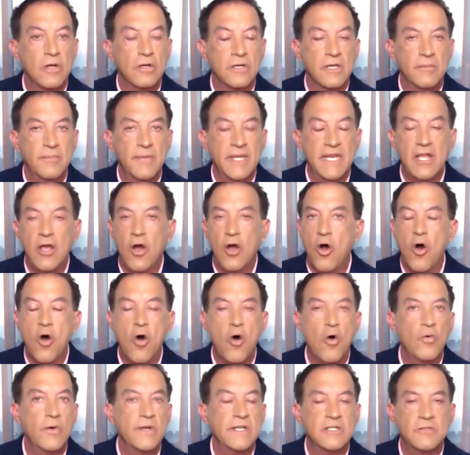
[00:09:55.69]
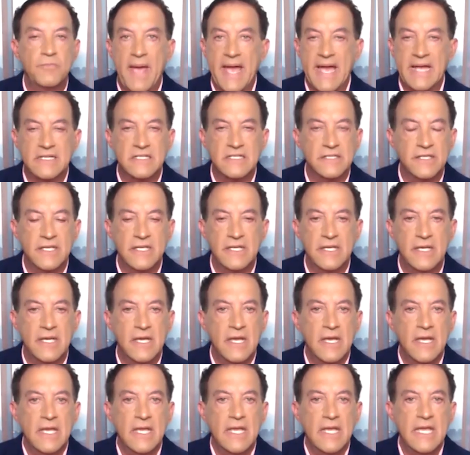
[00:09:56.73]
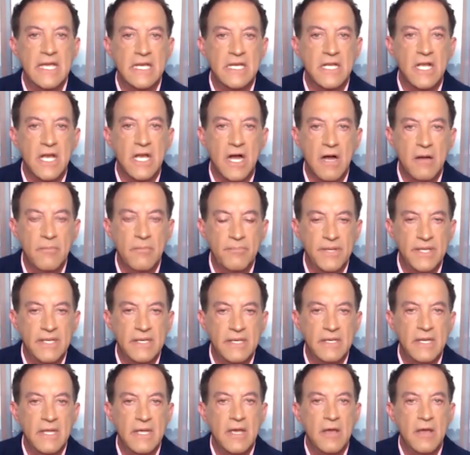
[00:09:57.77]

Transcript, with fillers: Committee always backs the incumbent.